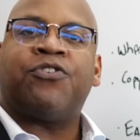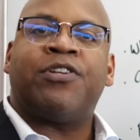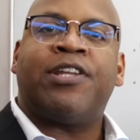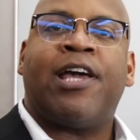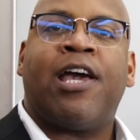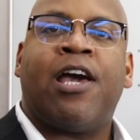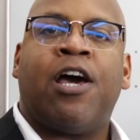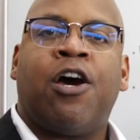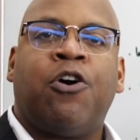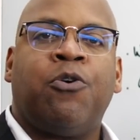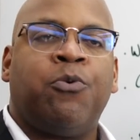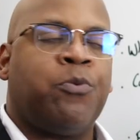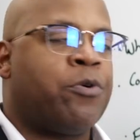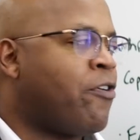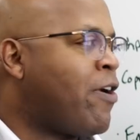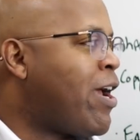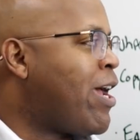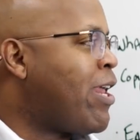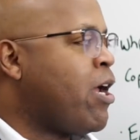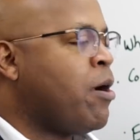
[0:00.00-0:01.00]
Now
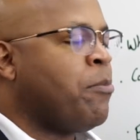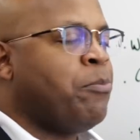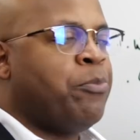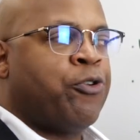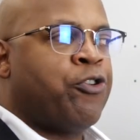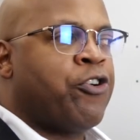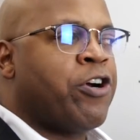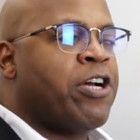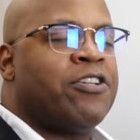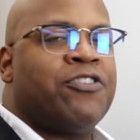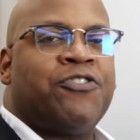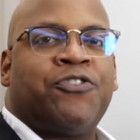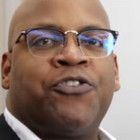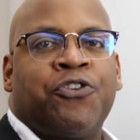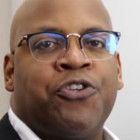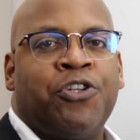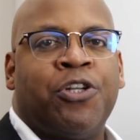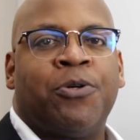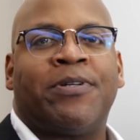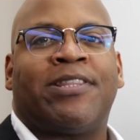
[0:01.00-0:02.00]
we're at our board, so
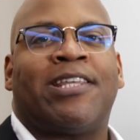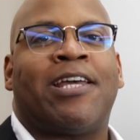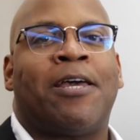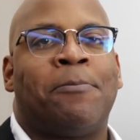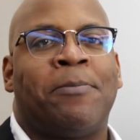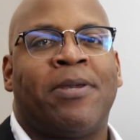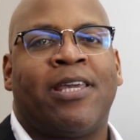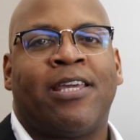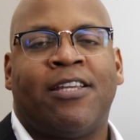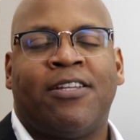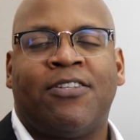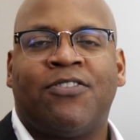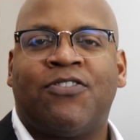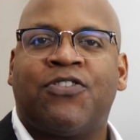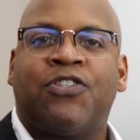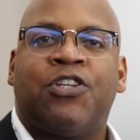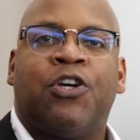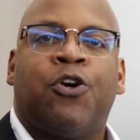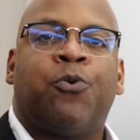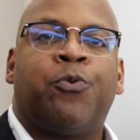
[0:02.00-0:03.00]
you know what that
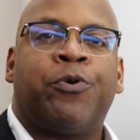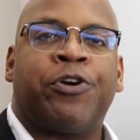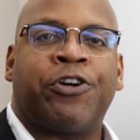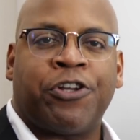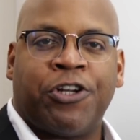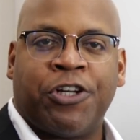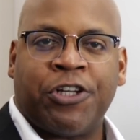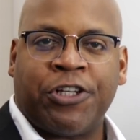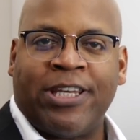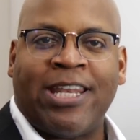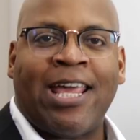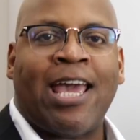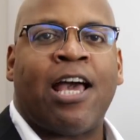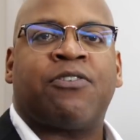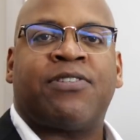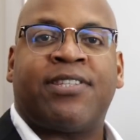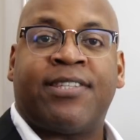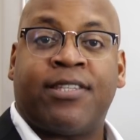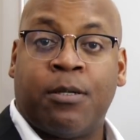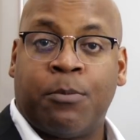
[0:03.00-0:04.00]
means. We're going to now
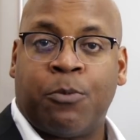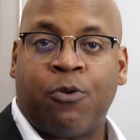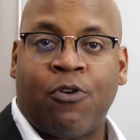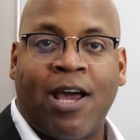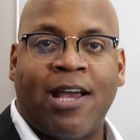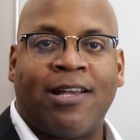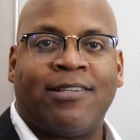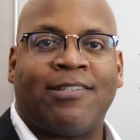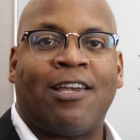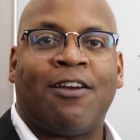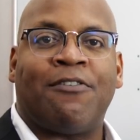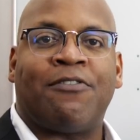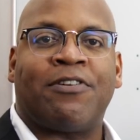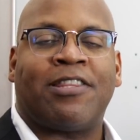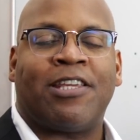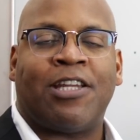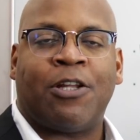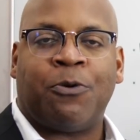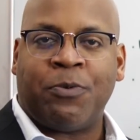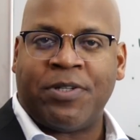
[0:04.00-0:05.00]
summarize
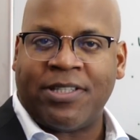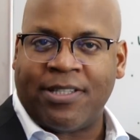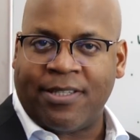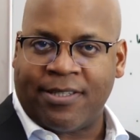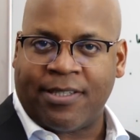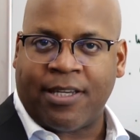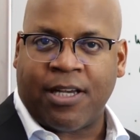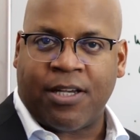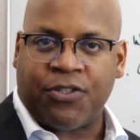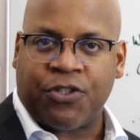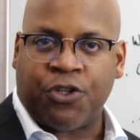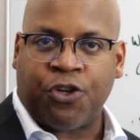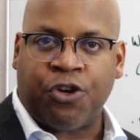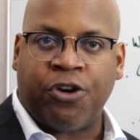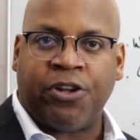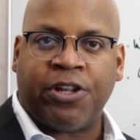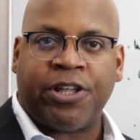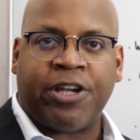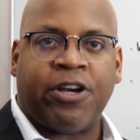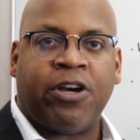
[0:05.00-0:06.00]
everything that we discussed
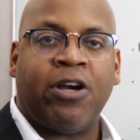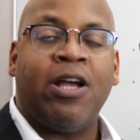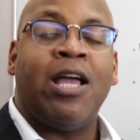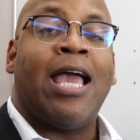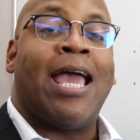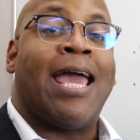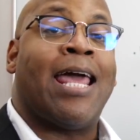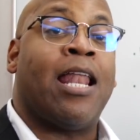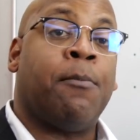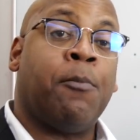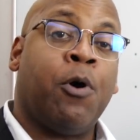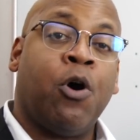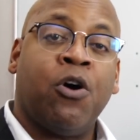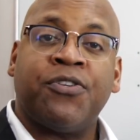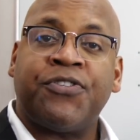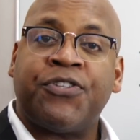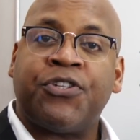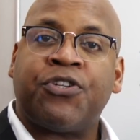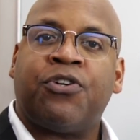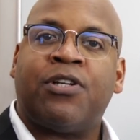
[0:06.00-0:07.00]
earlier. And I'm
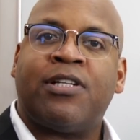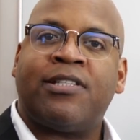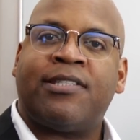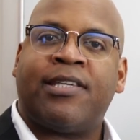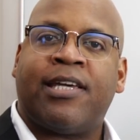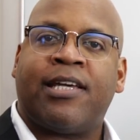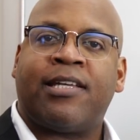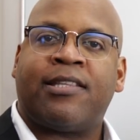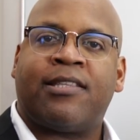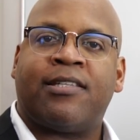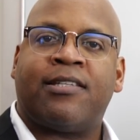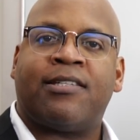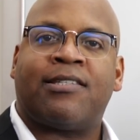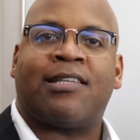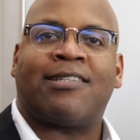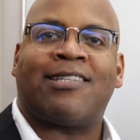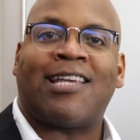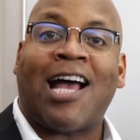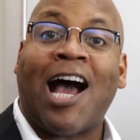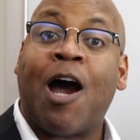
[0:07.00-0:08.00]
also going to take this
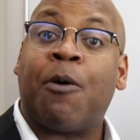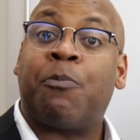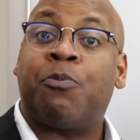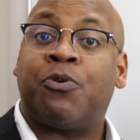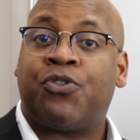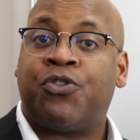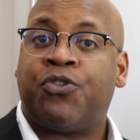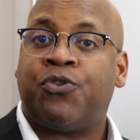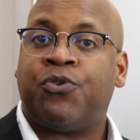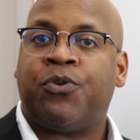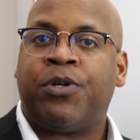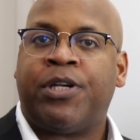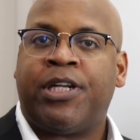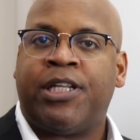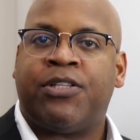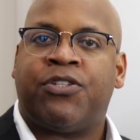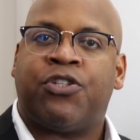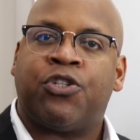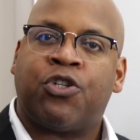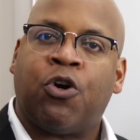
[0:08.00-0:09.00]
as an
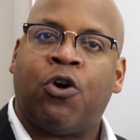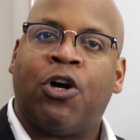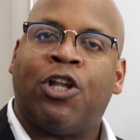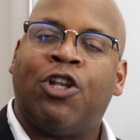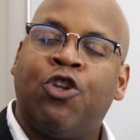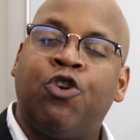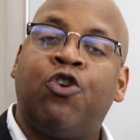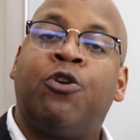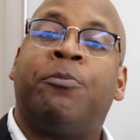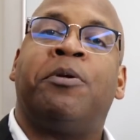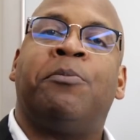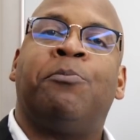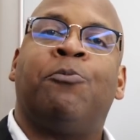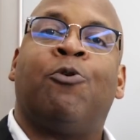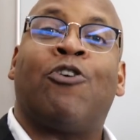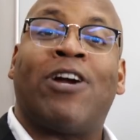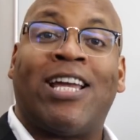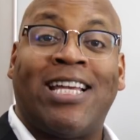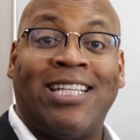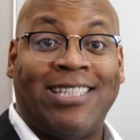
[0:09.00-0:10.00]
opportunity to go a little bit
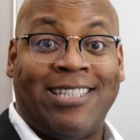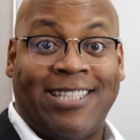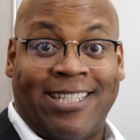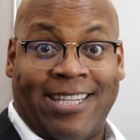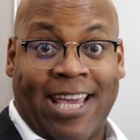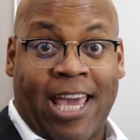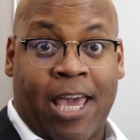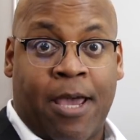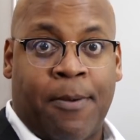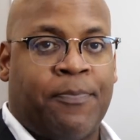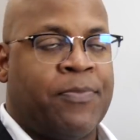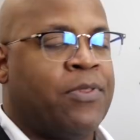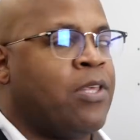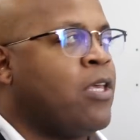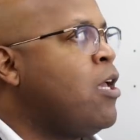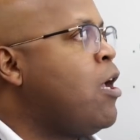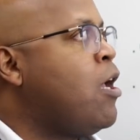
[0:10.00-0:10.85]
more in depth